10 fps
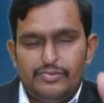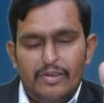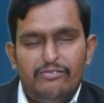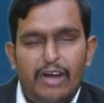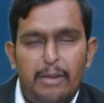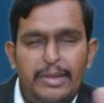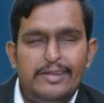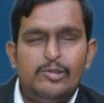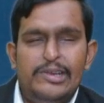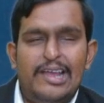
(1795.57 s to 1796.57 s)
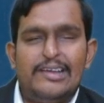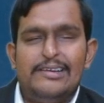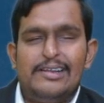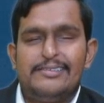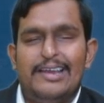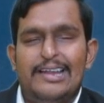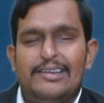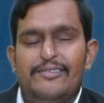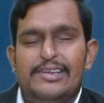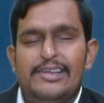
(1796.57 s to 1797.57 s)
firm is doing agricultural
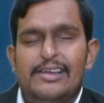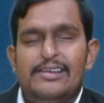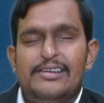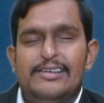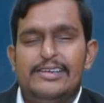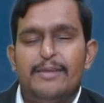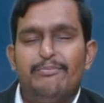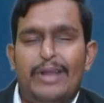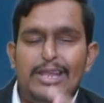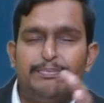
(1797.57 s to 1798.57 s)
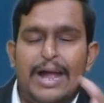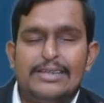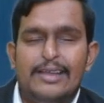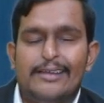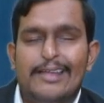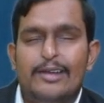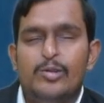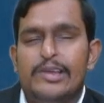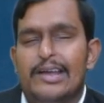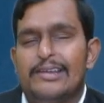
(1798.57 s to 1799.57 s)
activity, it implies partners are
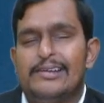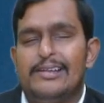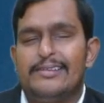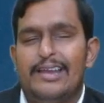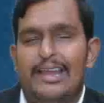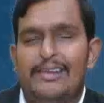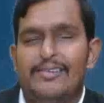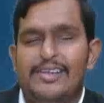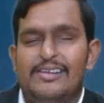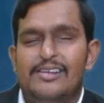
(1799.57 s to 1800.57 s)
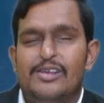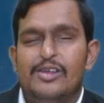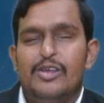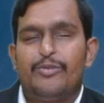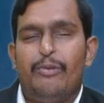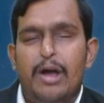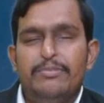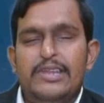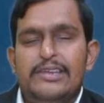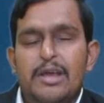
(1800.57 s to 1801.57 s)
doing agricultural activity.
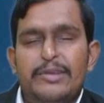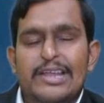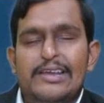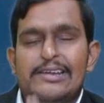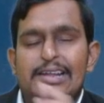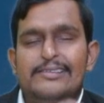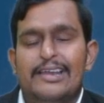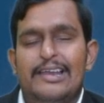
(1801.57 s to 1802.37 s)
Firm's income is agricultural